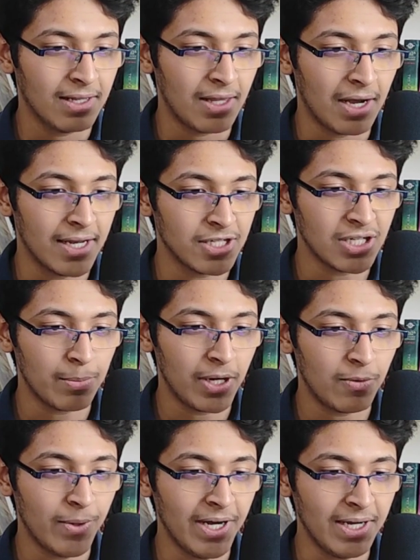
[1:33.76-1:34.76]
The relationship
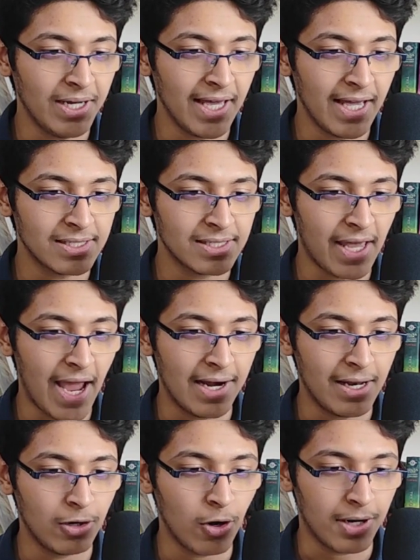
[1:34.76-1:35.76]
between DS
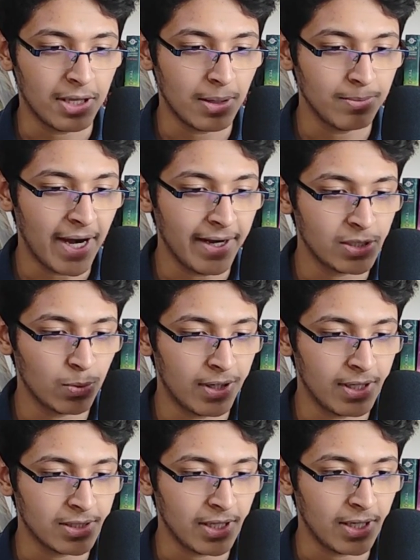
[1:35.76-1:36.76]
and algorithm, that is
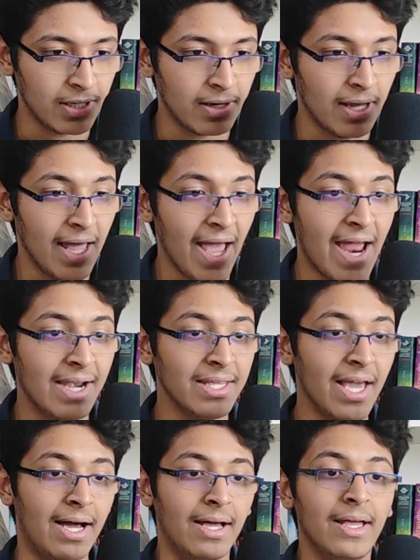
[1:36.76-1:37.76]
what is here. And
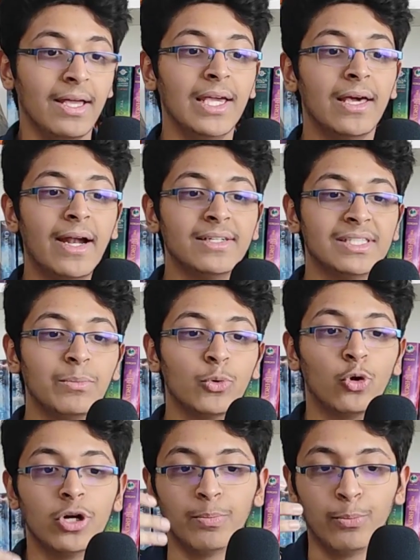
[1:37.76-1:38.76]
yeah, here are some
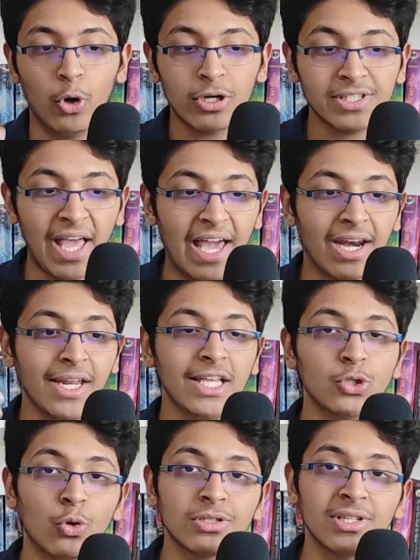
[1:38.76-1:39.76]
good books and
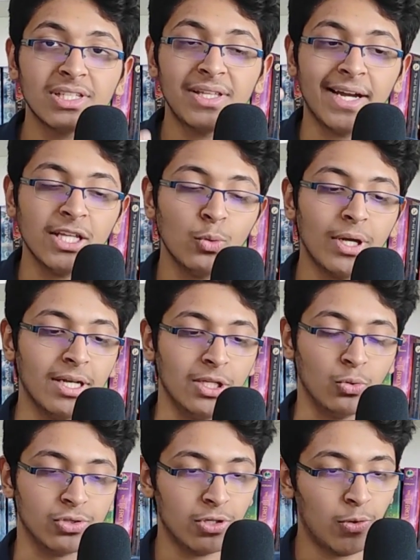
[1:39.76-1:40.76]
resources that you can
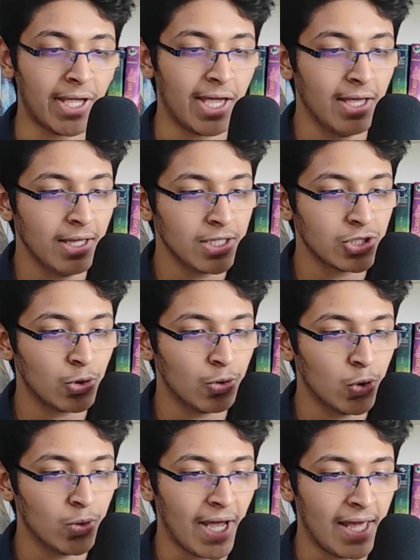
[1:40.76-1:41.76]
use, okay? So
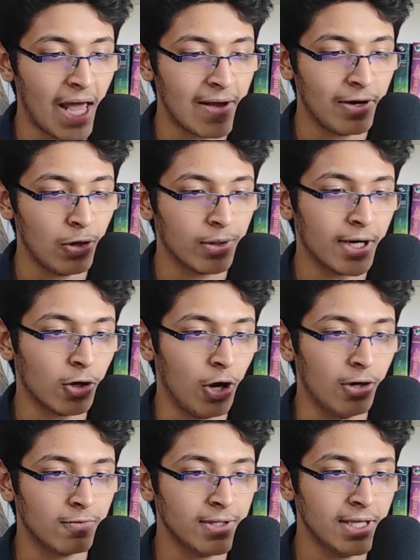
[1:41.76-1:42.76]
you can have a look at
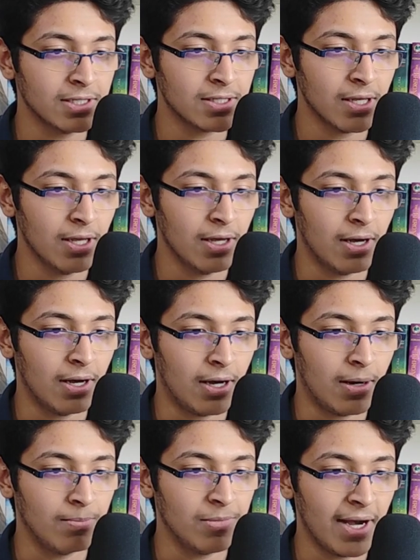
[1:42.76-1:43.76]
all of these.
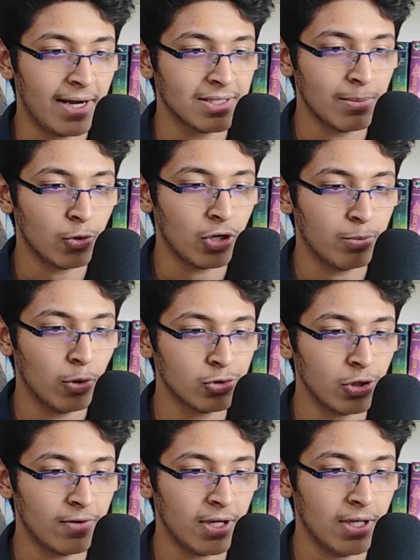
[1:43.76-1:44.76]
There are some good
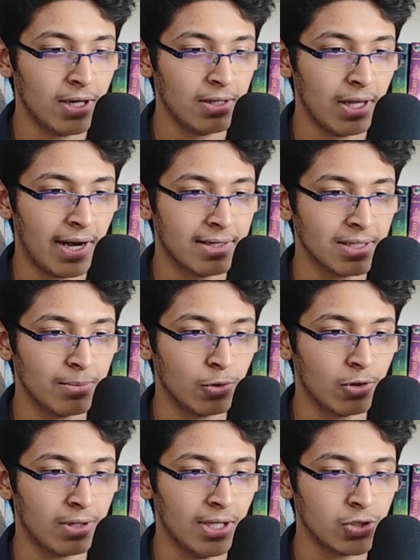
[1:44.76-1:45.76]
books over here. There are some
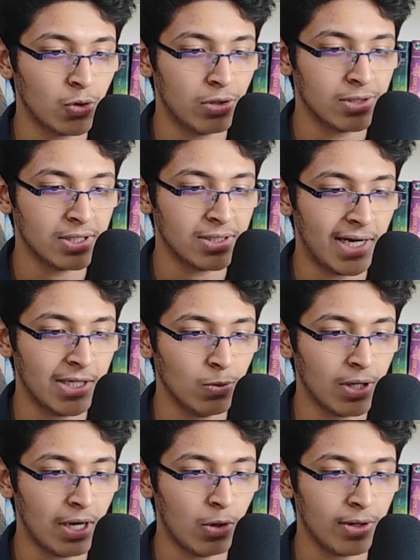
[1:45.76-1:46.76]
good resources that you
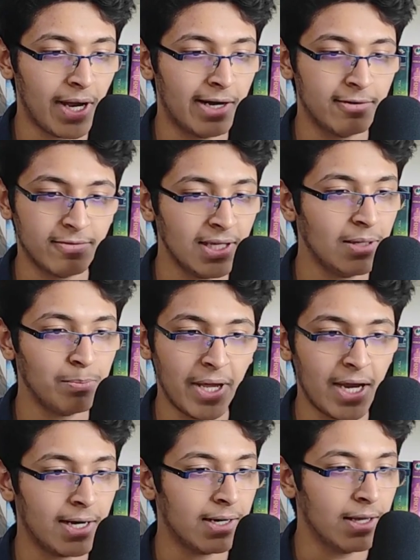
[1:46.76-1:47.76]
can look at, free,
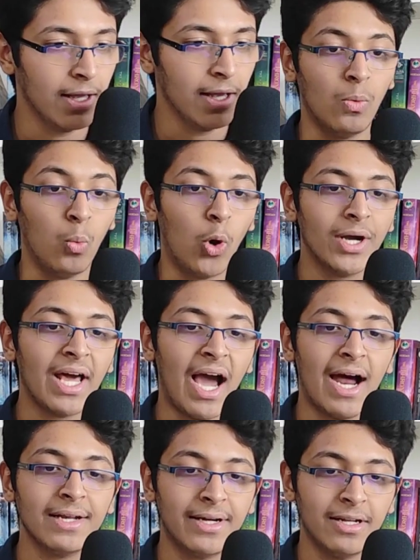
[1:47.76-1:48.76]
paid. What
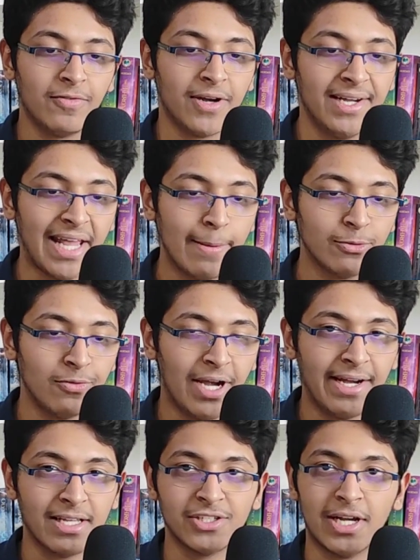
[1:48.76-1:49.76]
are the different types of
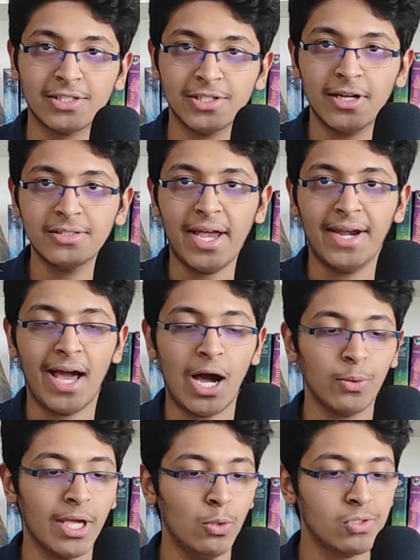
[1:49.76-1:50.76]
data structures and
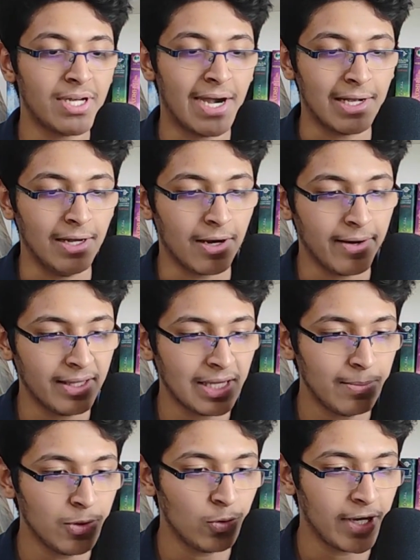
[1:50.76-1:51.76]
how can you start learning
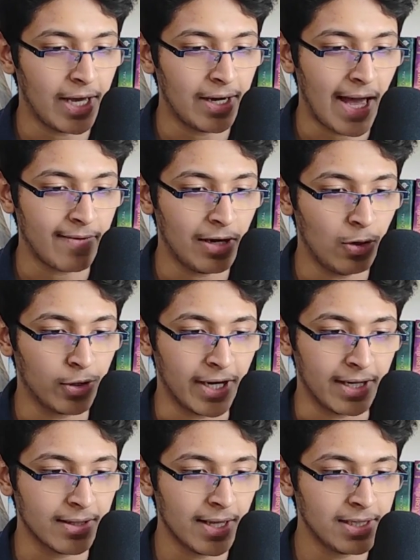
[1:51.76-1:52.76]
them? You can have a look
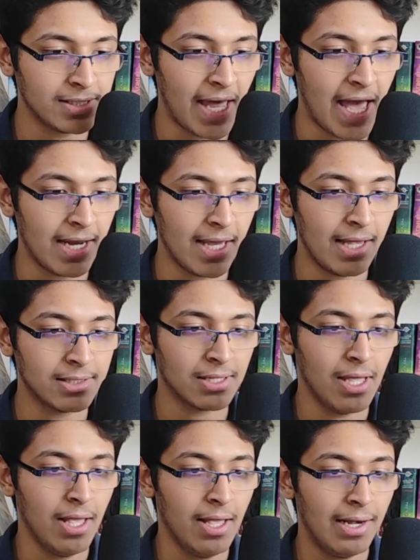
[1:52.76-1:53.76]
at this, arrays,
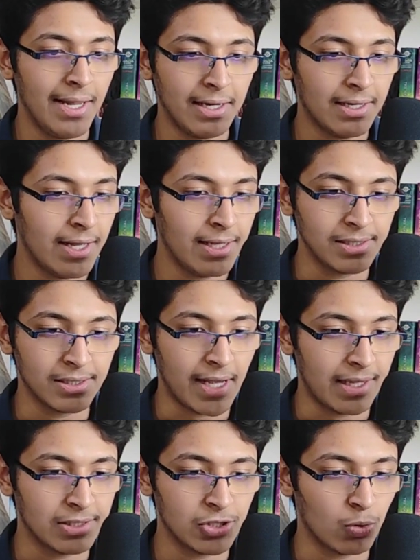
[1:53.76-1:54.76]
linked lists,
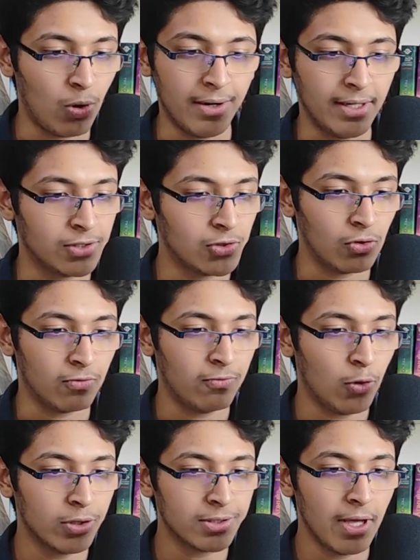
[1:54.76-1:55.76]
and so on and so
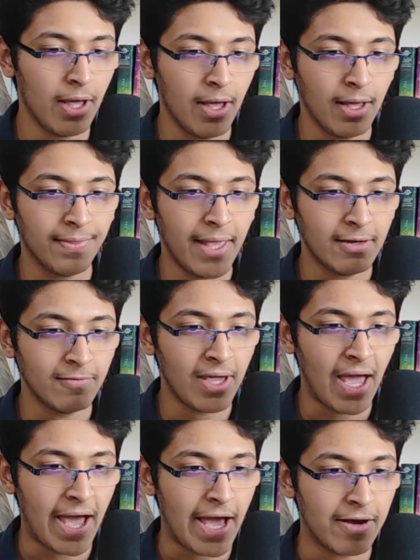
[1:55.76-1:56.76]
forth. Then
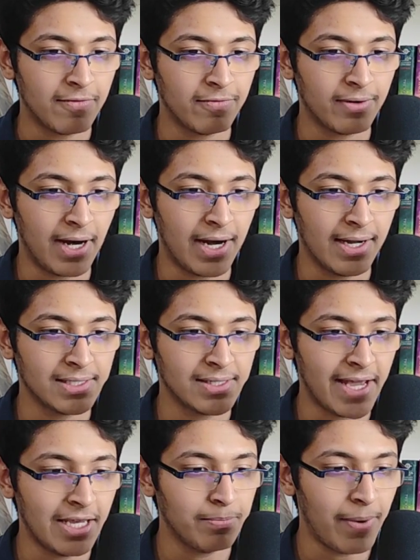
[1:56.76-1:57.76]
we have a
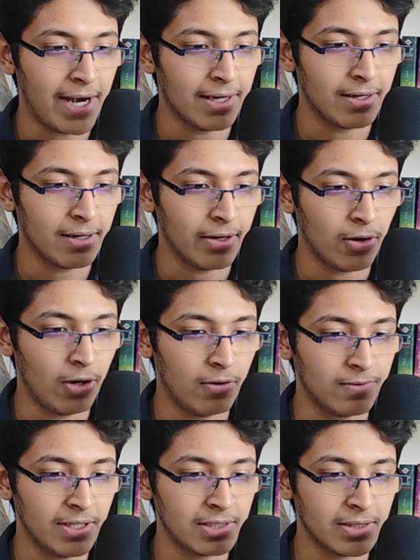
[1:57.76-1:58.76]
design pattern. All
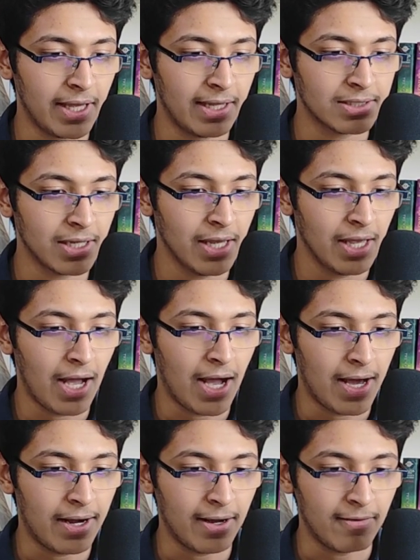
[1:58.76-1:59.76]
of these things
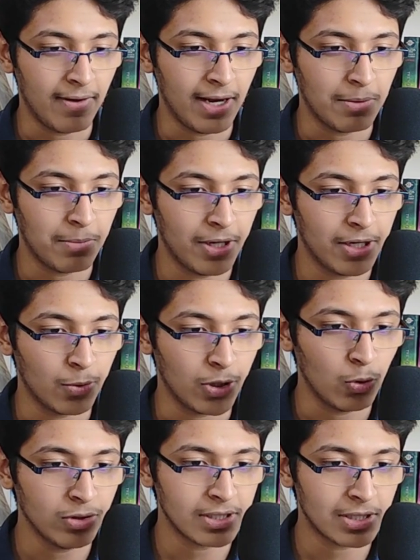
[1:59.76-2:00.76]
are available to
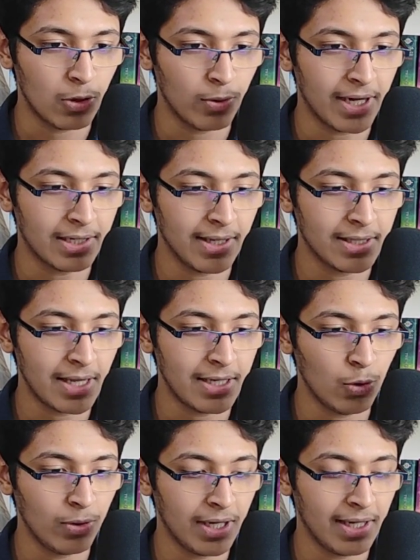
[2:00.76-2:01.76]
you. Just look at this
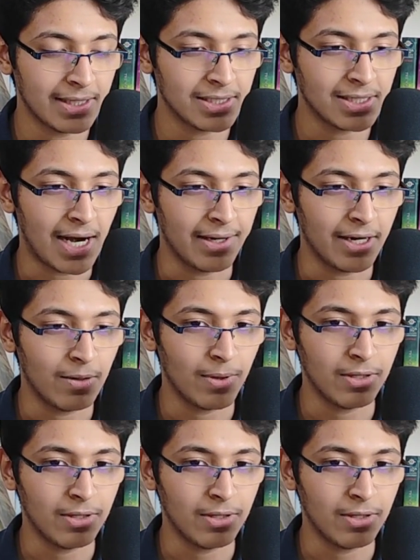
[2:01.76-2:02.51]
and you can get started